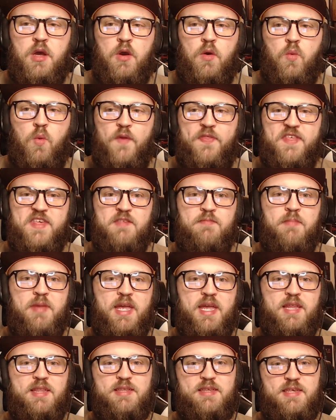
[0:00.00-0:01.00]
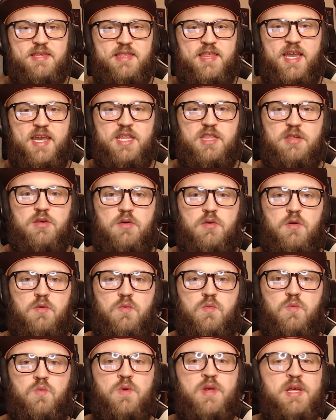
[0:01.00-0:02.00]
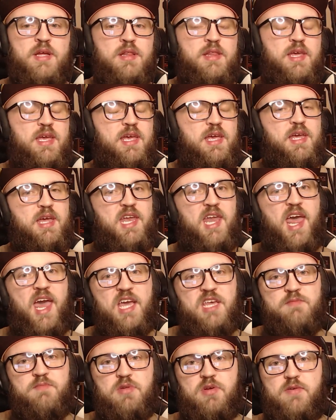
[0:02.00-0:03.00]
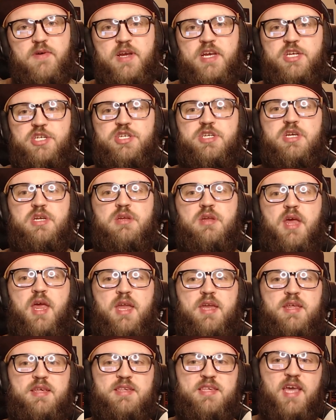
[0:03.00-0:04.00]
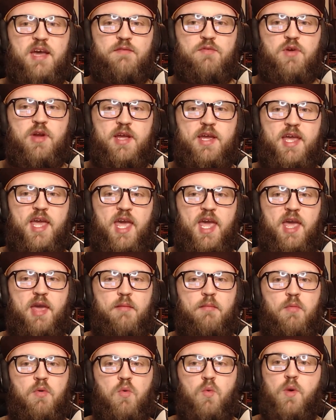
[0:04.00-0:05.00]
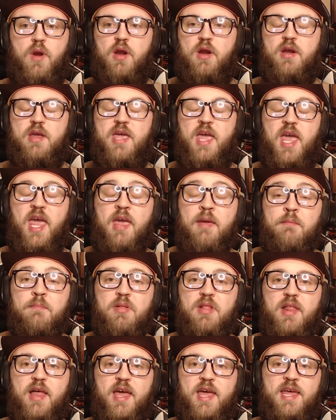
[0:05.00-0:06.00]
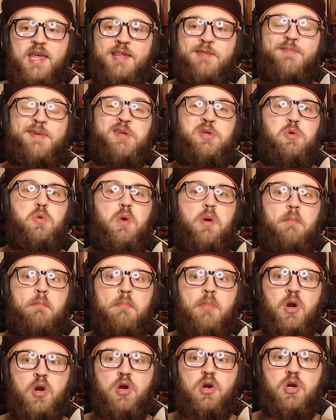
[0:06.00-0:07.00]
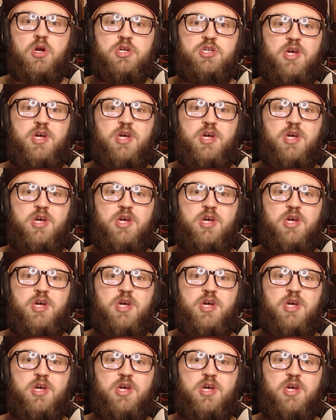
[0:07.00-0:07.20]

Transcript: What this means is that it's really an exploration and discovery game where gameplay is meant to emerge